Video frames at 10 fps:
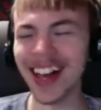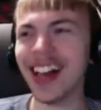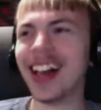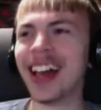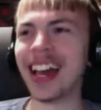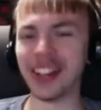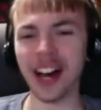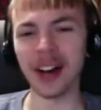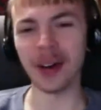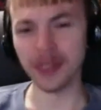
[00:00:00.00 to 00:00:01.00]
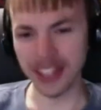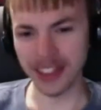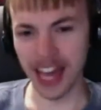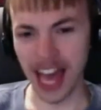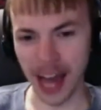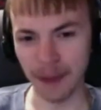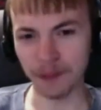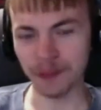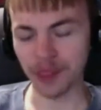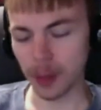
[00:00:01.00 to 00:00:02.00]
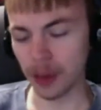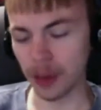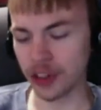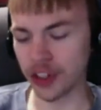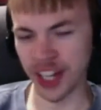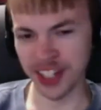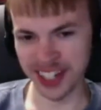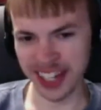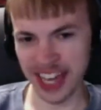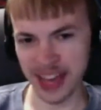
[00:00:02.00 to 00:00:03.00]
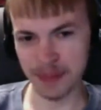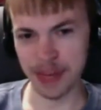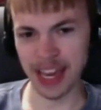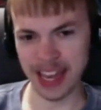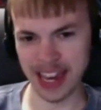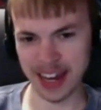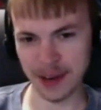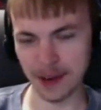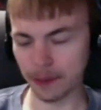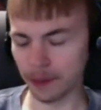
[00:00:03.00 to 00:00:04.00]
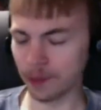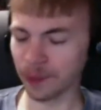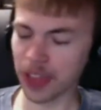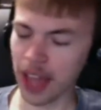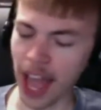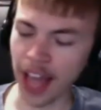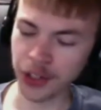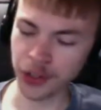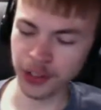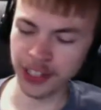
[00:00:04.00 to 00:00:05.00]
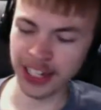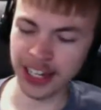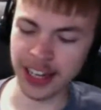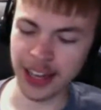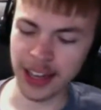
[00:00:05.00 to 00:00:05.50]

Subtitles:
And not only that, but the Johnson campaign actually